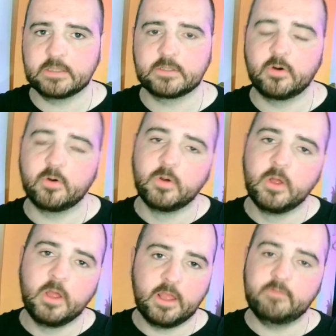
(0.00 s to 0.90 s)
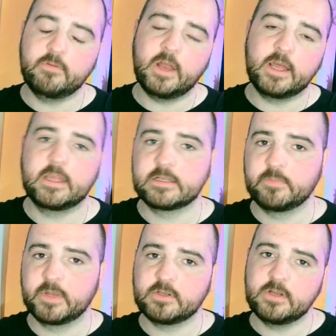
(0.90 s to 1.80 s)
So if you like it,
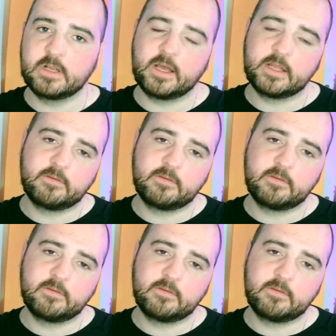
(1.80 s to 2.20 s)
make sure you